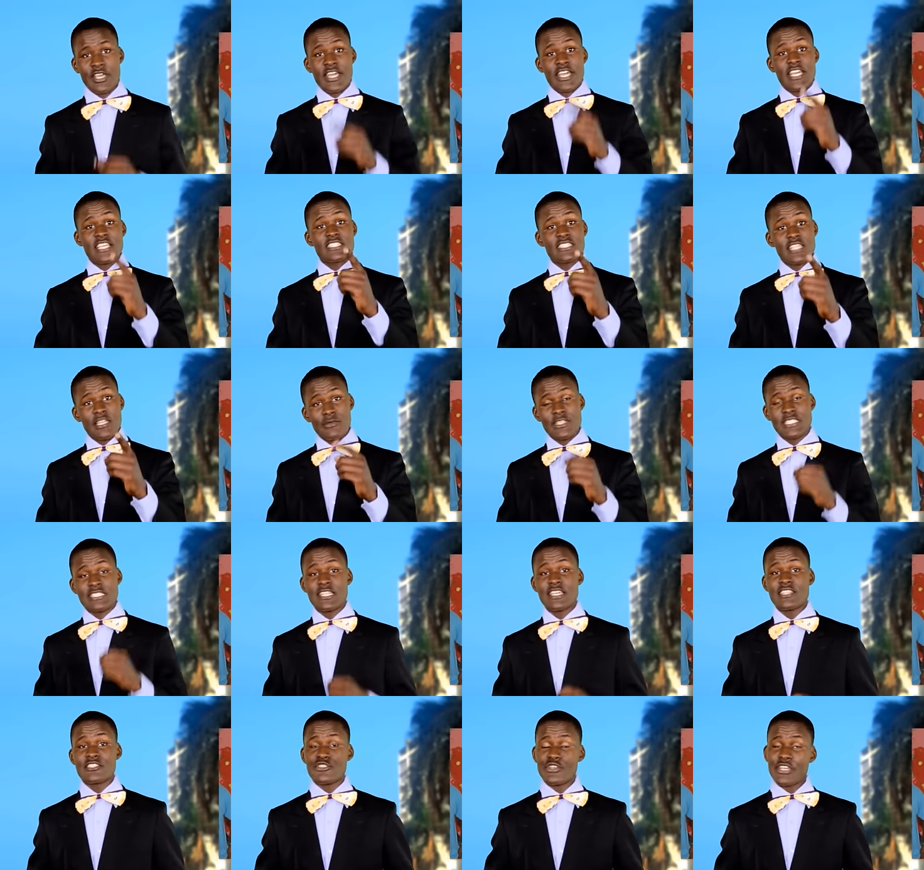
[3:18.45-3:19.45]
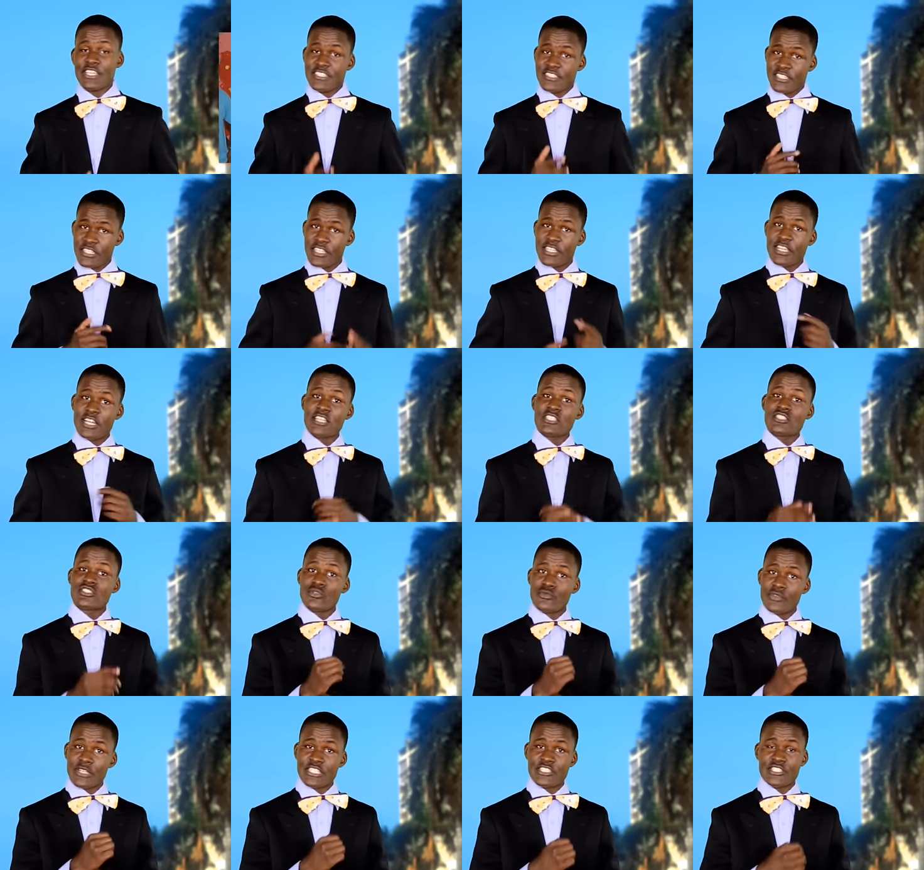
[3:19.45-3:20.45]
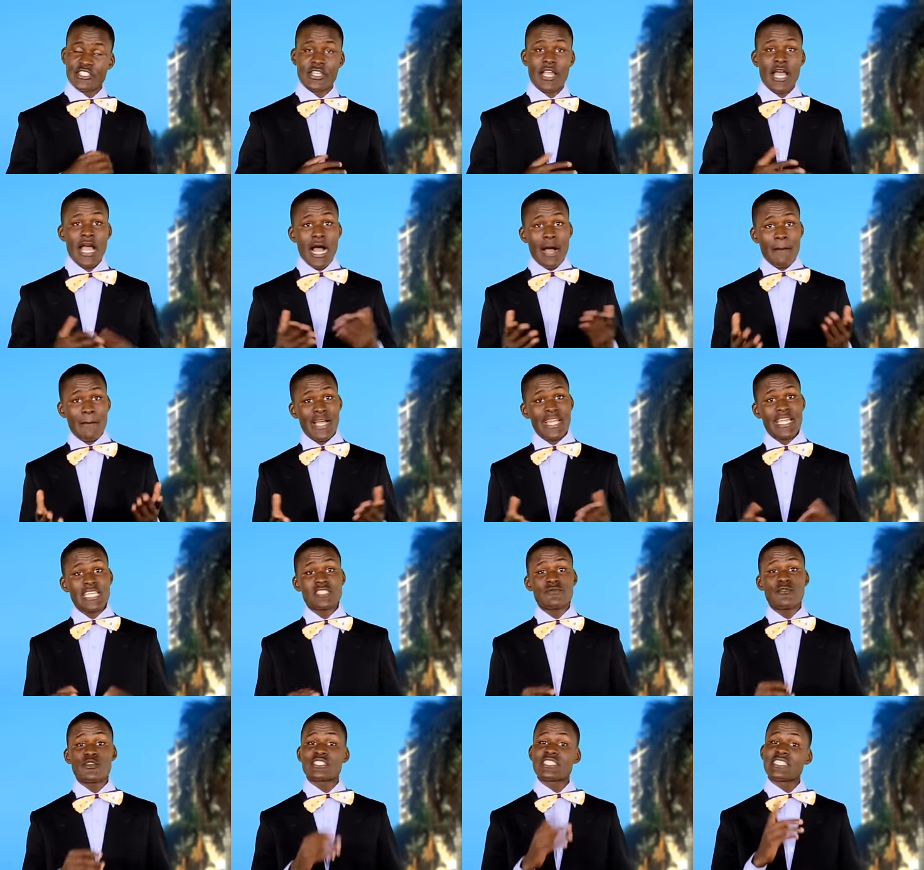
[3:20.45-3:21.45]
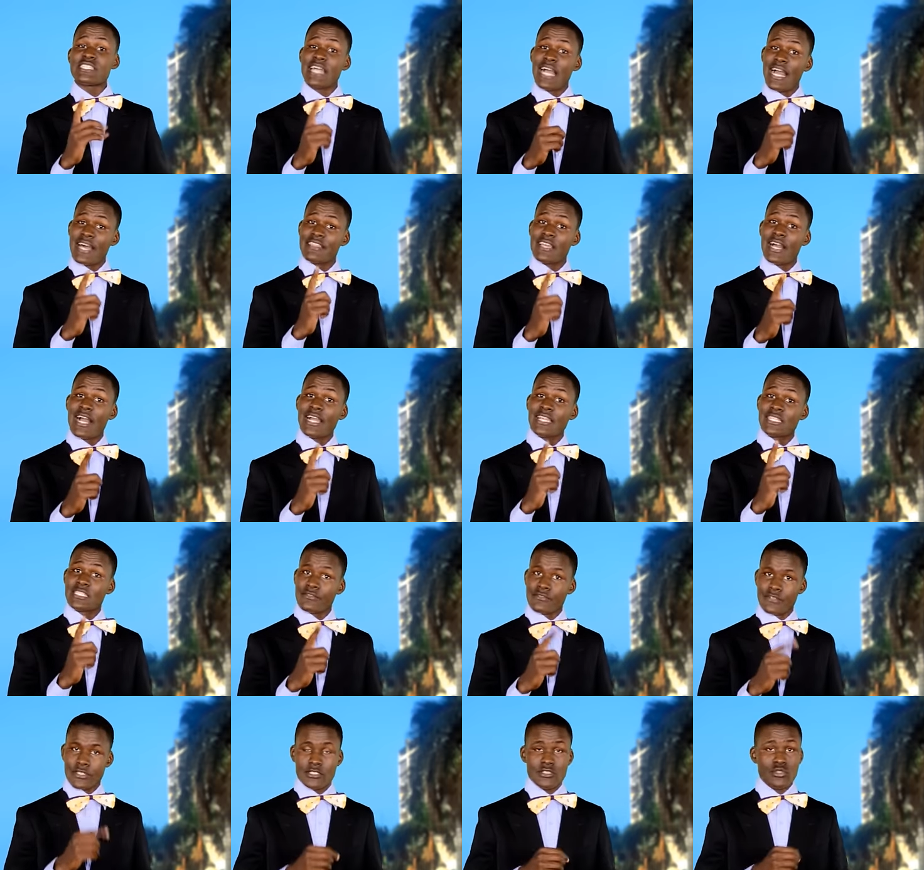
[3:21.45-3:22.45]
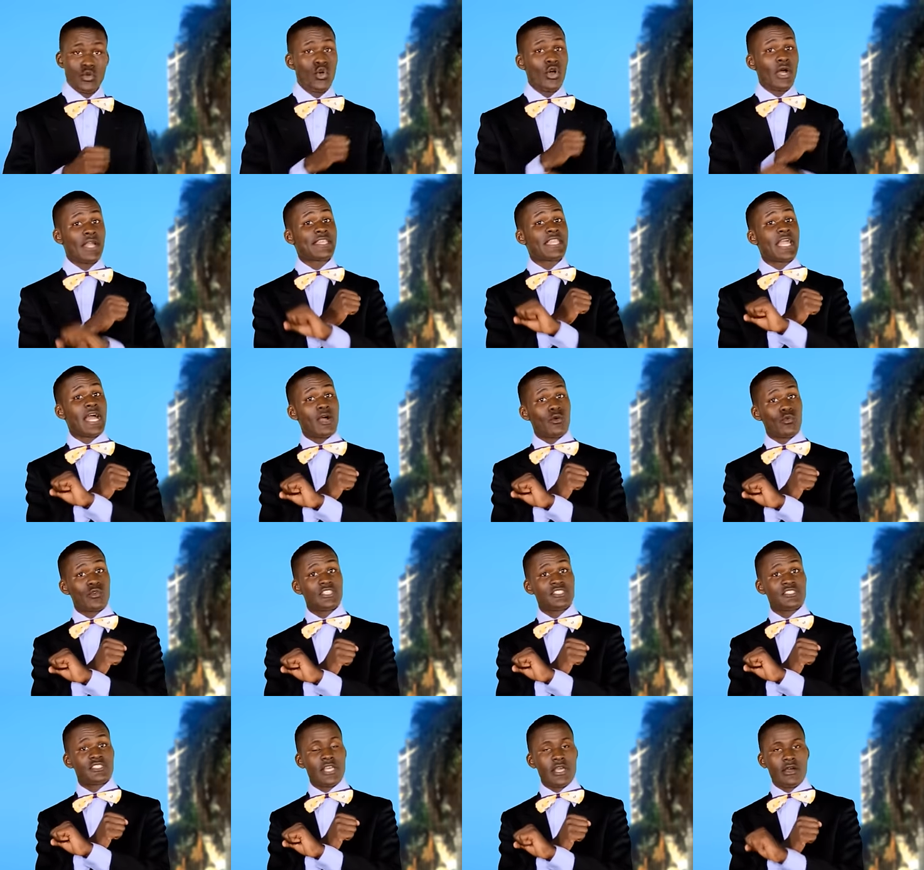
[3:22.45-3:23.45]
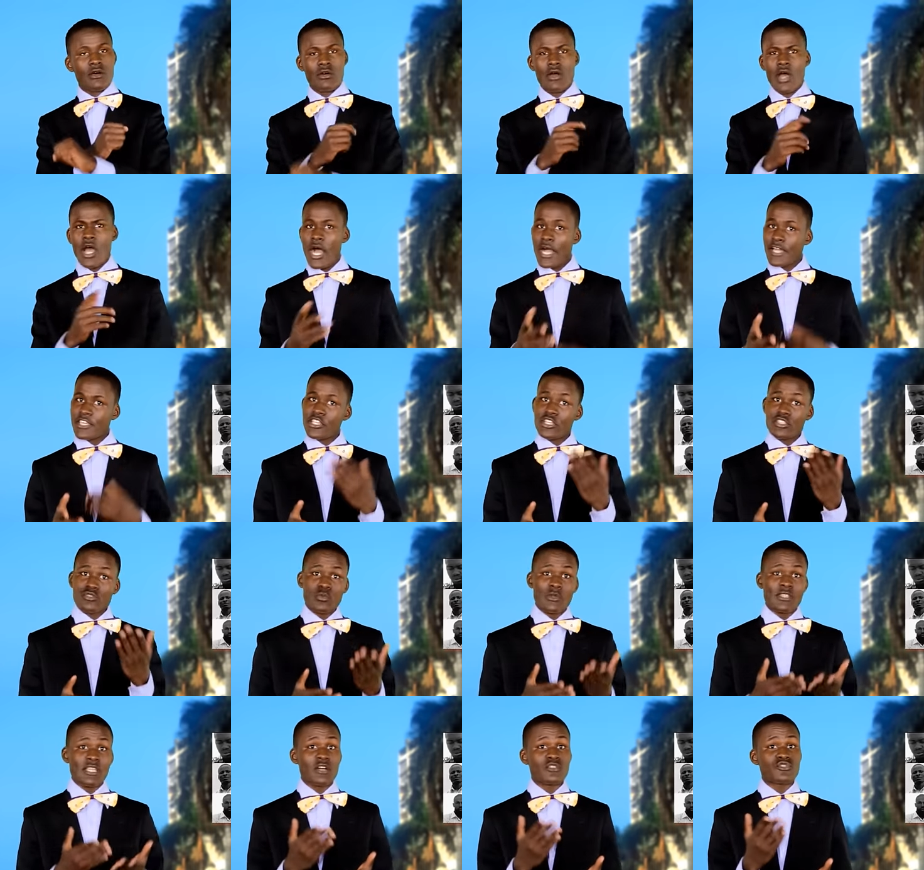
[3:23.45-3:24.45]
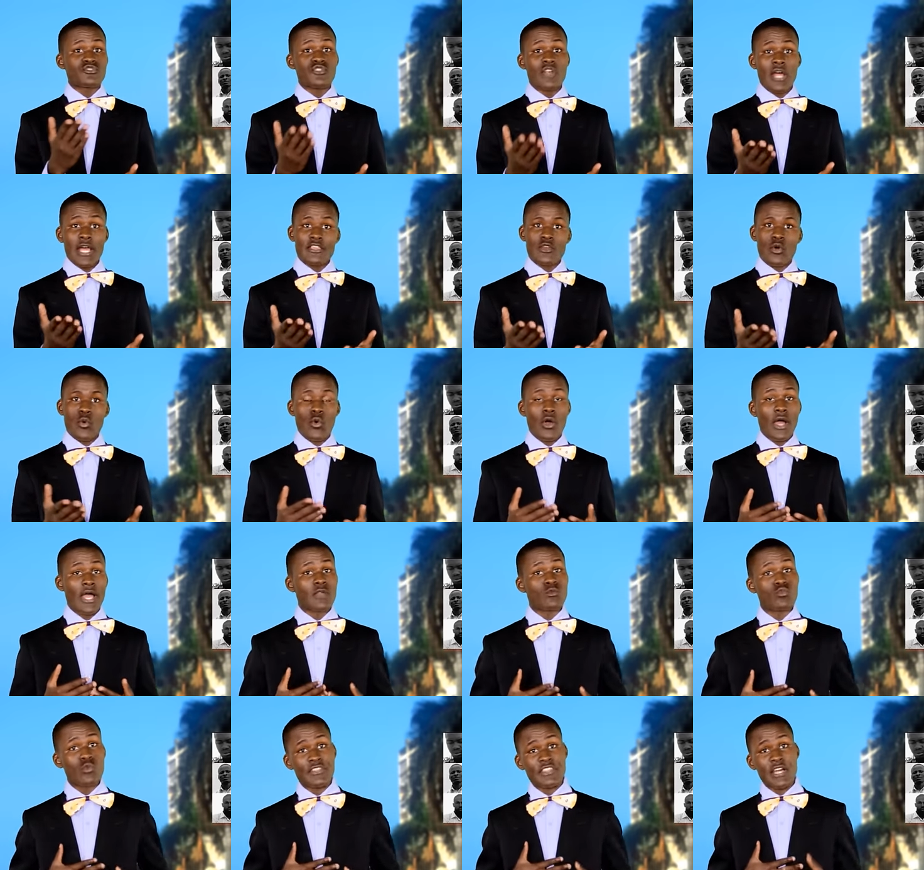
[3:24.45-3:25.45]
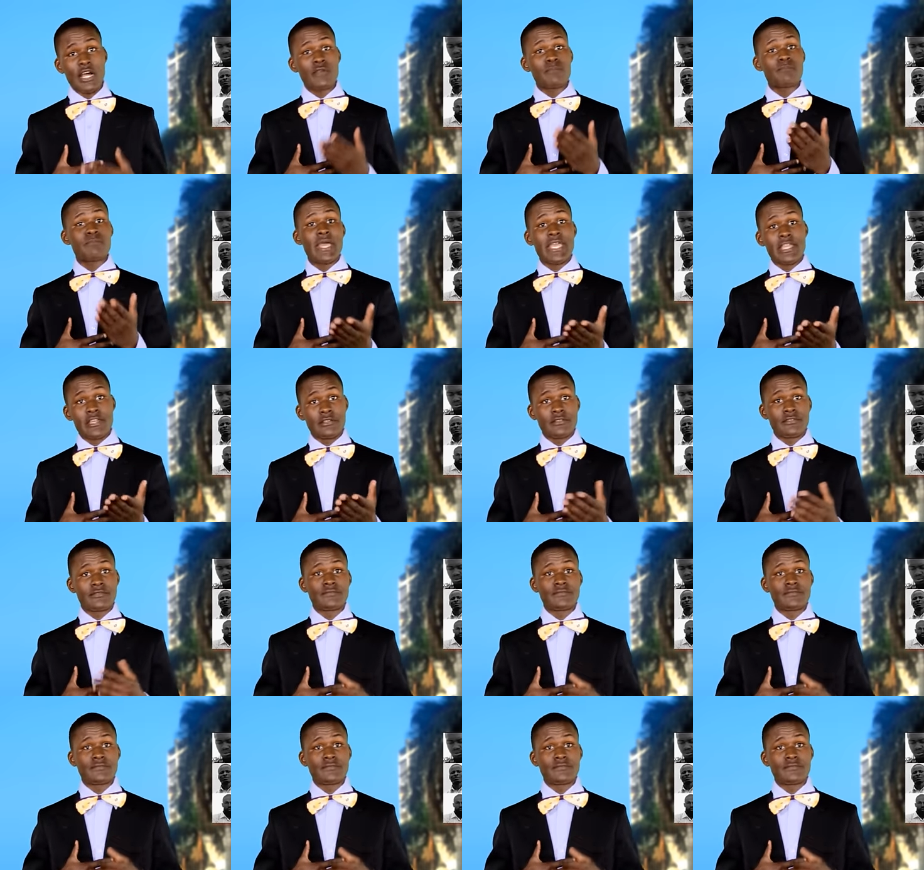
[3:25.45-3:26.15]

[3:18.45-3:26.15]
His lyrics led to his incarceration, among his 14 other activists who are now in jail, accused without trial and without bail.